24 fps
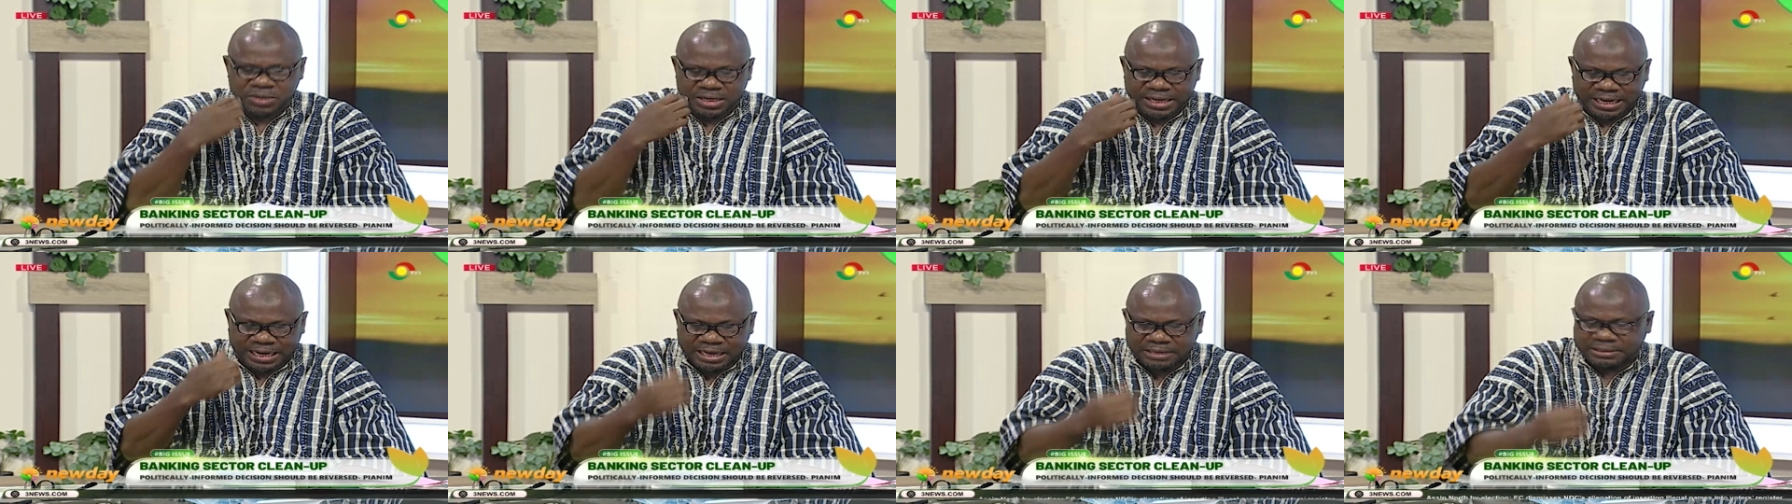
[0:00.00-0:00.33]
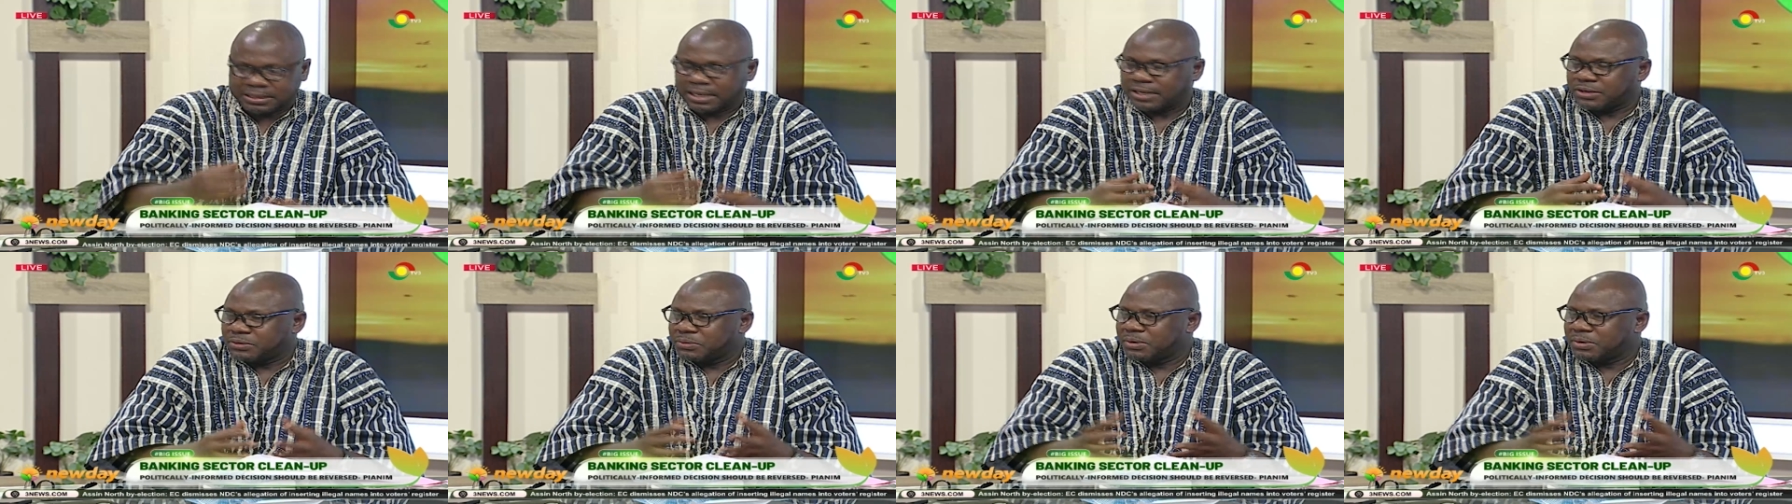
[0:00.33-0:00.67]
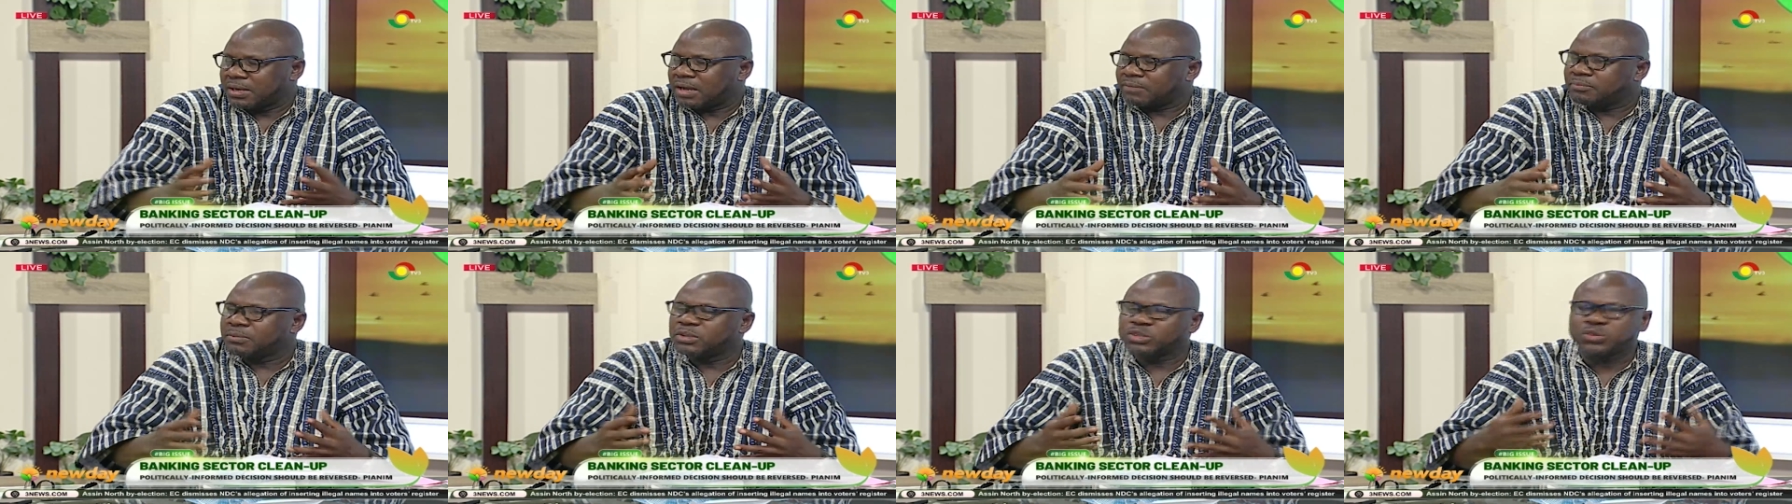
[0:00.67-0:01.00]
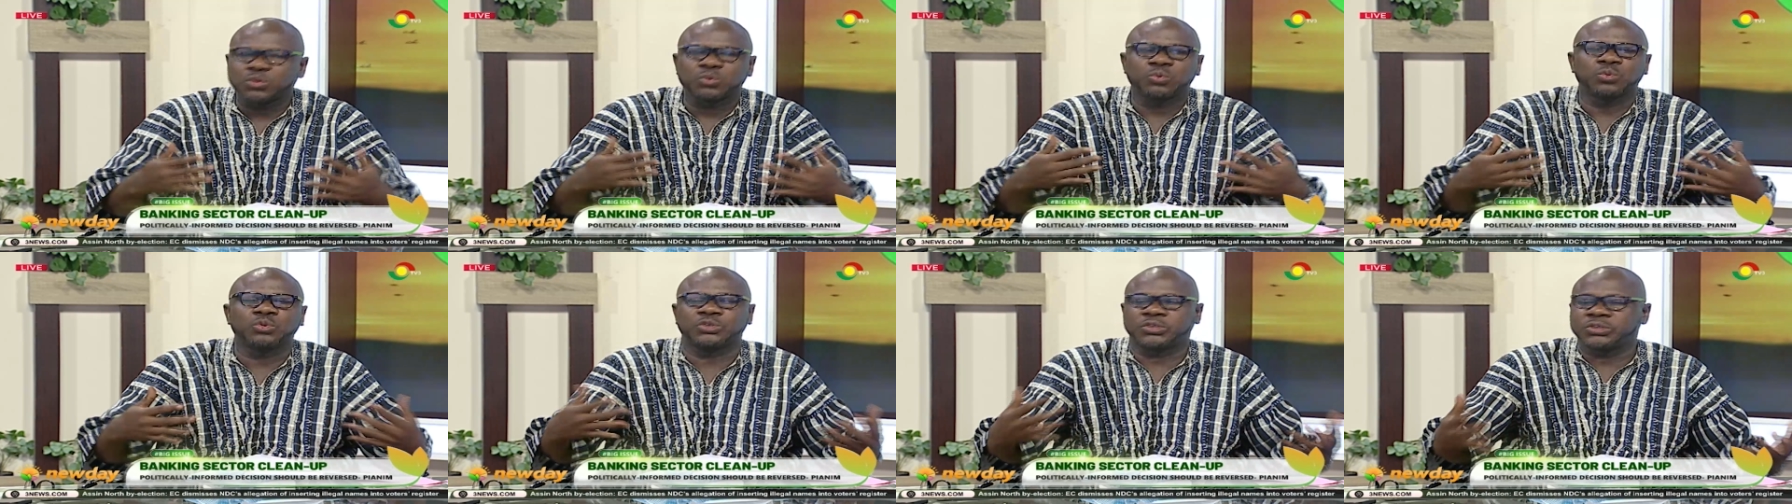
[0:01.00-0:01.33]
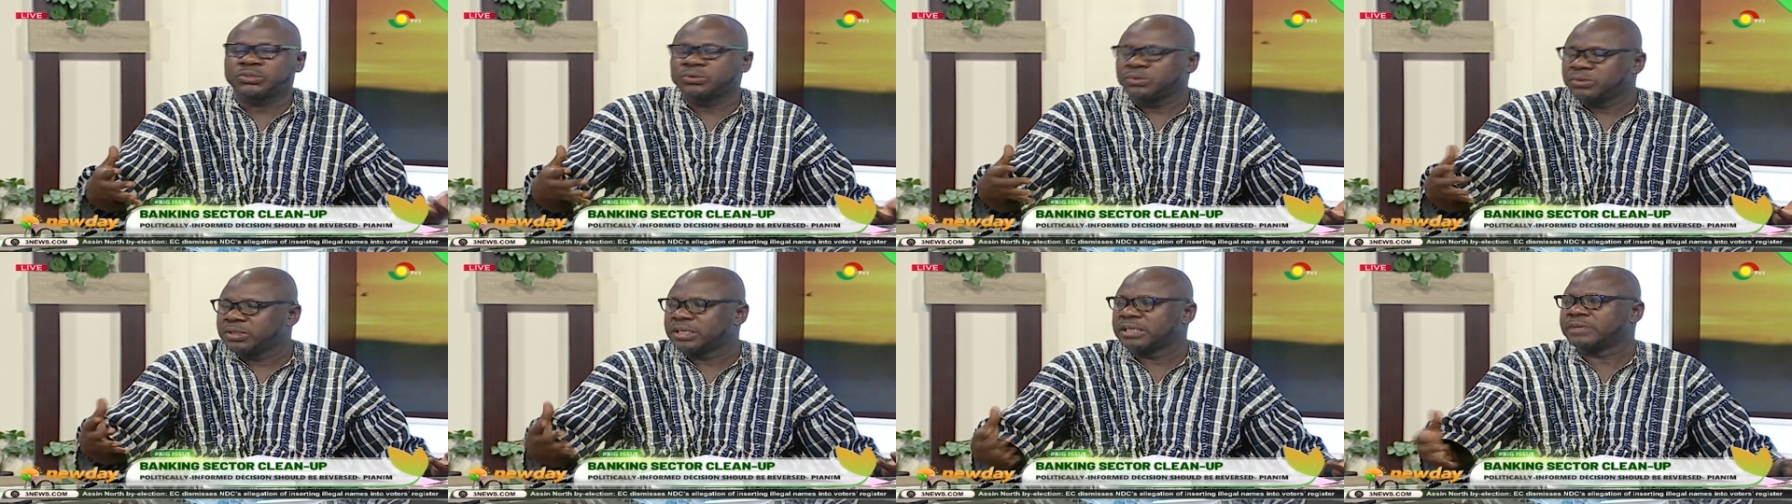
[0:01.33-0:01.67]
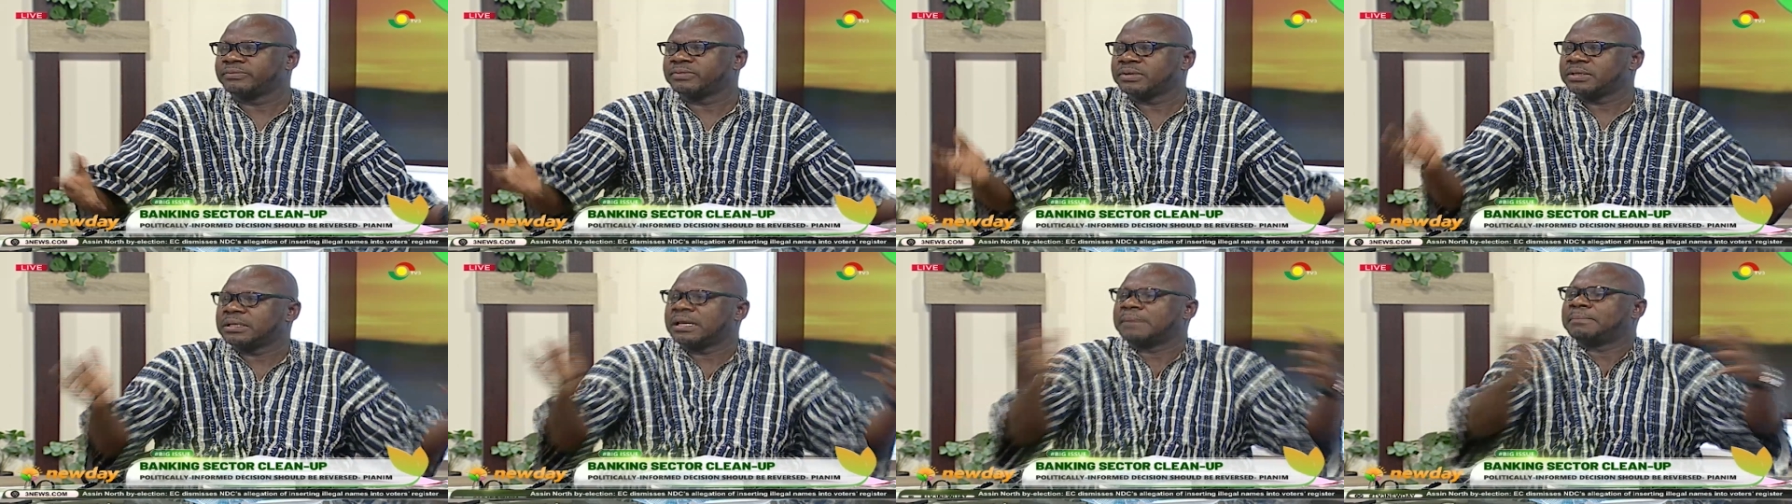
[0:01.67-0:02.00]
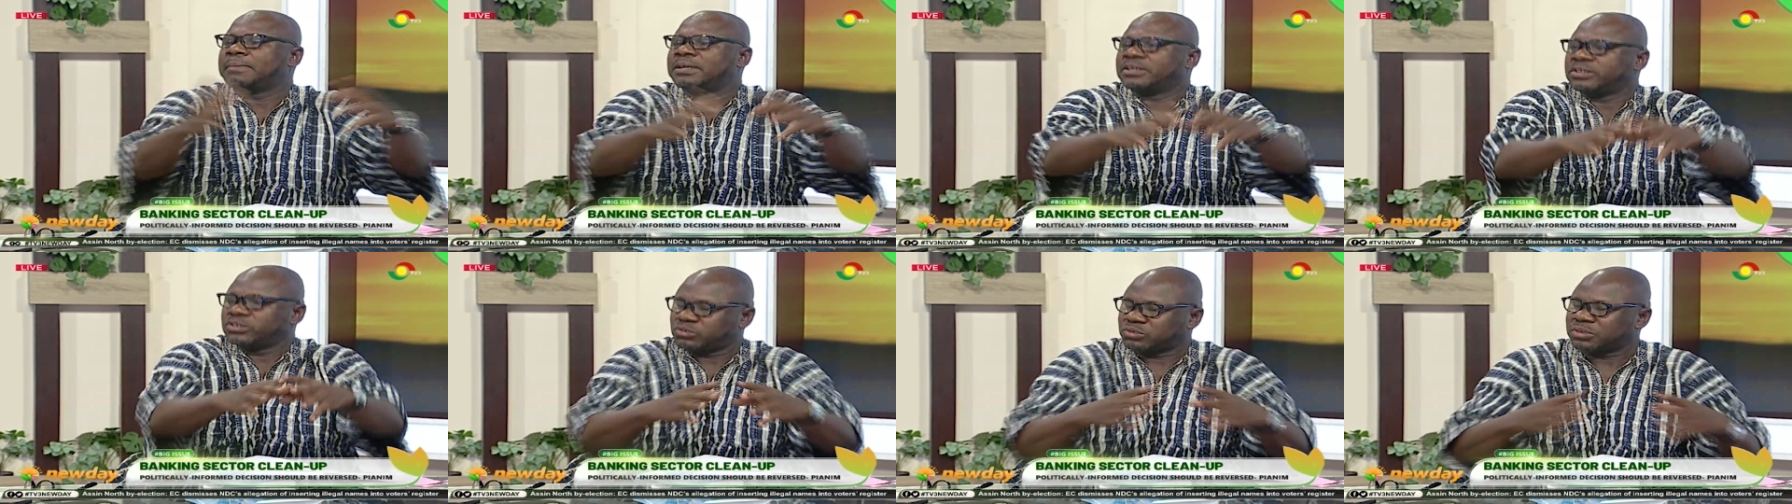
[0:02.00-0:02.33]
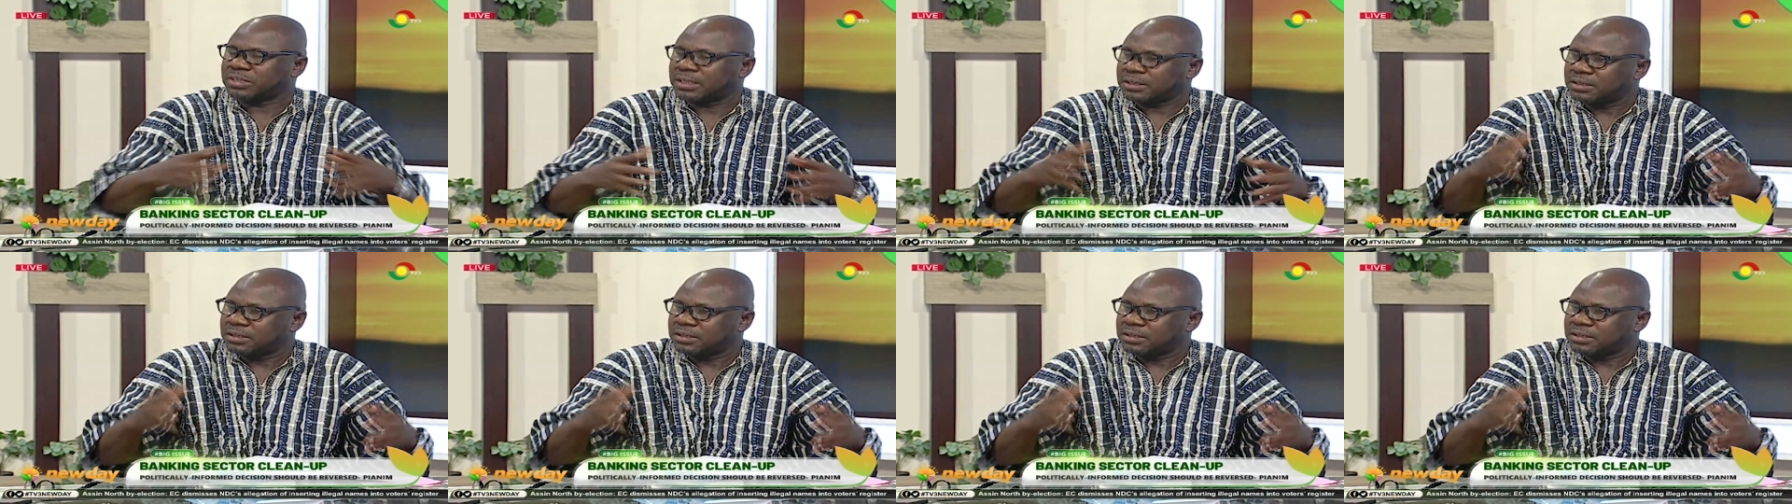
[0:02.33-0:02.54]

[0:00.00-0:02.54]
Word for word: the, the new government should continue giving the money to the.